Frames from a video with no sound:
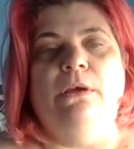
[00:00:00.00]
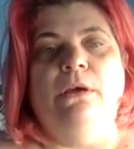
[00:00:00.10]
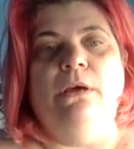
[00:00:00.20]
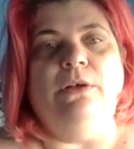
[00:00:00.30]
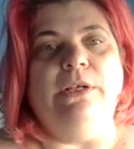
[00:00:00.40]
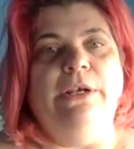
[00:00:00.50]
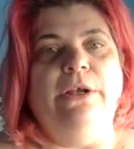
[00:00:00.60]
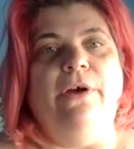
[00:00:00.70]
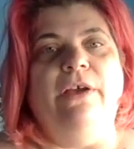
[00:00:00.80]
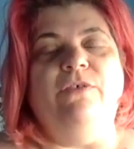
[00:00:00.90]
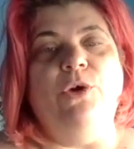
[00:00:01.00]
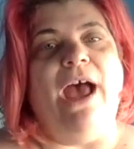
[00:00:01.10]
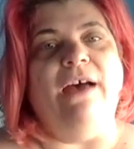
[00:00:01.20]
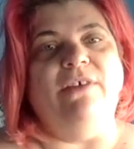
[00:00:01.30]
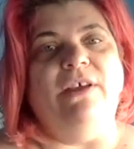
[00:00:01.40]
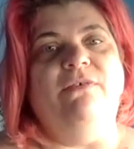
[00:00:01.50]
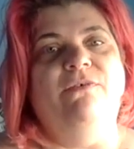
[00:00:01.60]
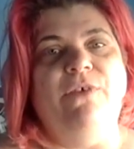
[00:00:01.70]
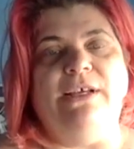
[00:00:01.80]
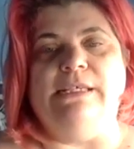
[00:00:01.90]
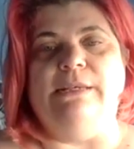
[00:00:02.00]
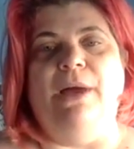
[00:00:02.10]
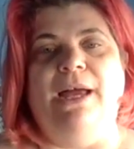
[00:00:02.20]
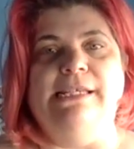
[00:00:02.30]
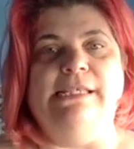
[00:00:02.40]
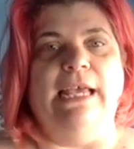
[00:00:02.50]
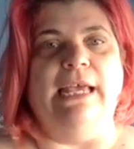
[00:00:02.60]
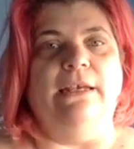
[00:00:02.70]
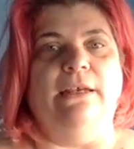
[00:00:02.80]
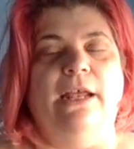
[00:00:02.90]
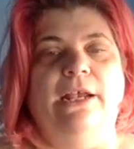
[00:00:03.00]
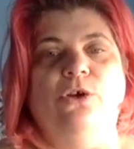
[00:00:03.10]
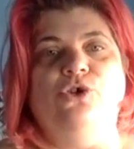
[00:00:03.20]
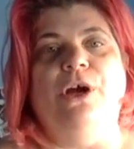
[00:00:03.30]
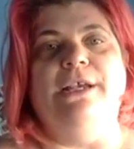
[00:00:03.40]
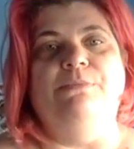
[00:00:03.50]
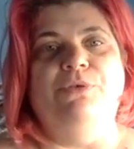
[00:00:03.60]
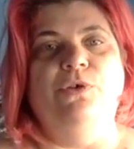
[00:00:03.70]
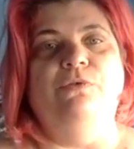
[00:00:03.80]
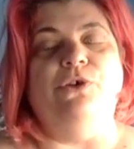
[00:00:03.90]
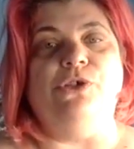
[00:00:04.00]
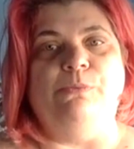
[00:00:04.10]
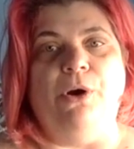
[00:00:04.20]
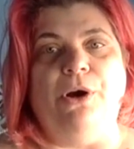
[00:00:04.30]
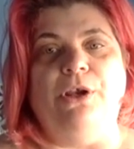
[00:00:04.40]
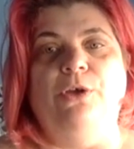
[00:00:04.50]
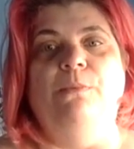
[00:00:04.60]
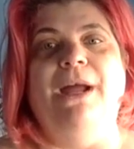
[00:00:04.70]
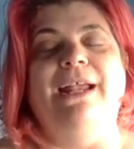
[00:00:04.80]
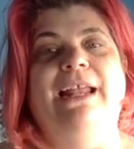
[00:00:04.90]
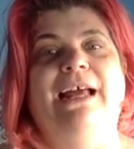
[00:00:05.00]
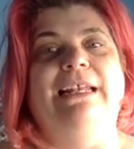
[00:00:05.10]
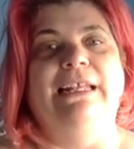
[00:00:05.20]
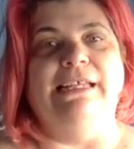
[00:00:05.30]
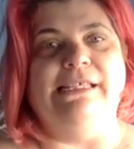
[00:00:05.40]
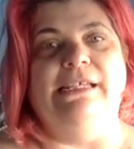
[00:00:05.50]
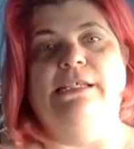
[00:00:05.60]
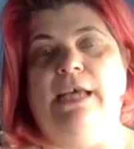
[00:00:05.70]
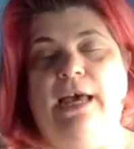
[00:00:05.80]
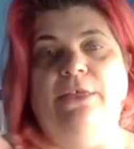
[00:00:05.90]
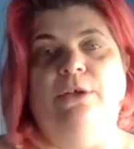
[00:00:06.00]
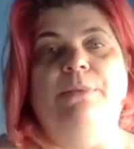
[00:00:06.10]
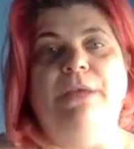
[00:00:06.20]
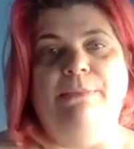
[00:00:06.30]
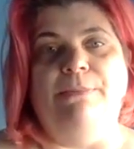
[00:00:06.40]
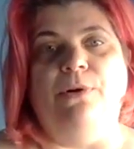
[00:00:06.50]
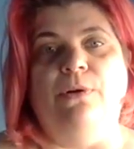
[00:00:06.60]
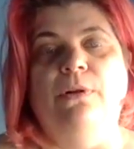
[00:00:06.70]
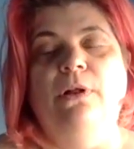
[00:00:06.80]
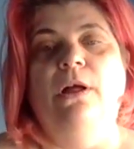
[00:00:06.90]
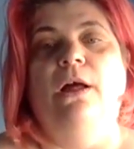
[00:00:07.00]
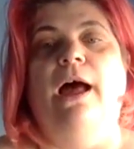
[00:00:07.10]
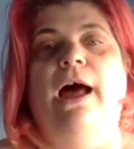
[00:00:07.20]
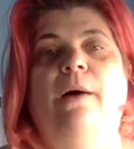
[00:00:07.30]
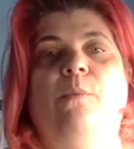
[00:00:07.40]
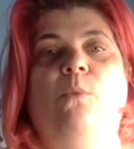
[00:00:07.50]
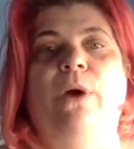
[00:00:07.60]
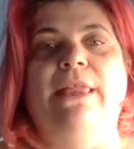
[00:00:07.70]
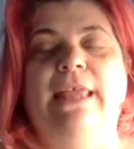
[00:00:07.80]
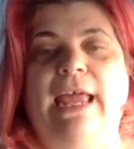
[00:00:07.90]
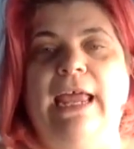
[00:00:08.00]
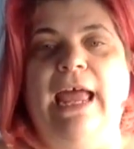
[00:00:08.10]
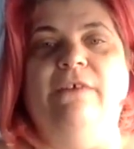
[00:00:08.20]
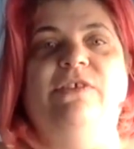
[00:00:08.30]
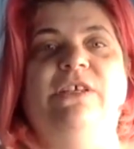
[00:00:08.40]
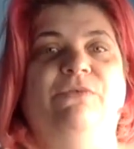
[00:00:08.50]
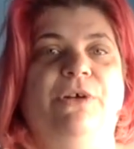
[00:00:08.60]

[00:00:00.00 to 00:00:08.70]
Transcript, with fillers: you know, if you have a fixed mindset and you're trying to prove you're smart, you might not listen to other people um, when they have different